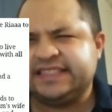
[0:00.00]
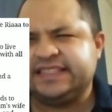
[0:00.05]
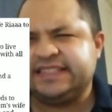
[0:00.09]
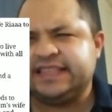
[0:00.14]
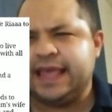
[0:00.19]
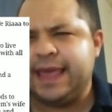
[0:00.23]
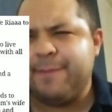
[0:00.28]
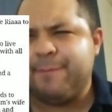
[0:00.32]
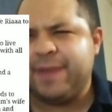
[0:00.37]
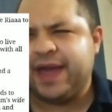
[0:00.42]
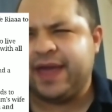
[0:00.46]

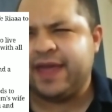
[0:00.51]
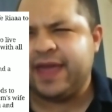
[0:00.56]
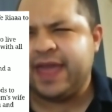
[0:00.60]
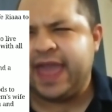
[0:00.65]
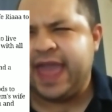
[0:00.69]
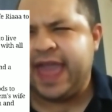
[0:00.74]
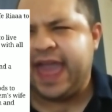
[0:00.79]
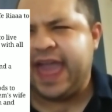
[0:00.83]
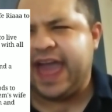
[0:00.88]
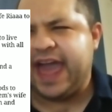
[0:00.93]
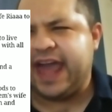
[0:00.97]
Sim,
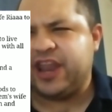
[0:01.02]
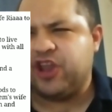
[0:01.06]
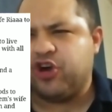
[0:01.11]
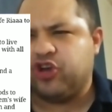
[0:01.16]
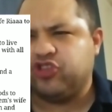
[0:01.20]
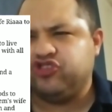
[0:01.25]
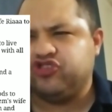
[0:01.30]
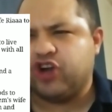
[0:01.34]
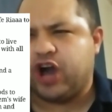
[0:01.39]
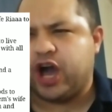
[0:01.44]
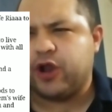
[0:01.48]
and
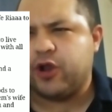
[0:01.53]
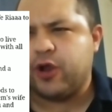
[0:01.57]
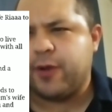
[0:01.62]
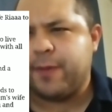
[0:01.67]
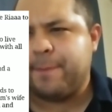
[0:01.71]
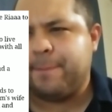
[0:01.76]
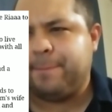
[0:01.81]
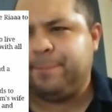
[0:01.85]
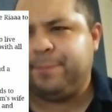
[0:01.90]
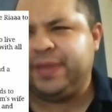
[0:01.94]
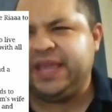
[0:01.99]
a
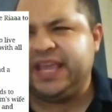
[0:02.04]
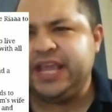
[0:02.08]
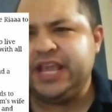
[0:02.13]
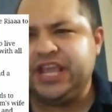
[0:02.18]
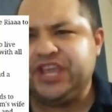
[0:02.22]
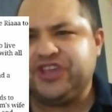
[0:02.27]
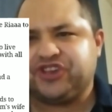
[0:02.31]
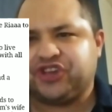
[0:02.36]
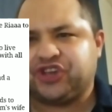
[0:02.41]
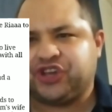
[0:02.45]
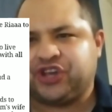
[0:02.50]
daughter,
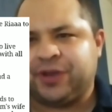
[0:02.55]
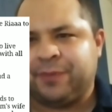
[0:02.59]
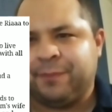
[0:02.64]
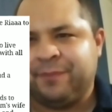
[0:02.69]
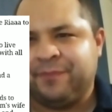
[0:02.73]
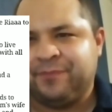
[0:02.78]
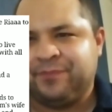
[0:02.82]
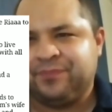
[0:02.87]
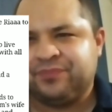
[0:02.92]
Peach.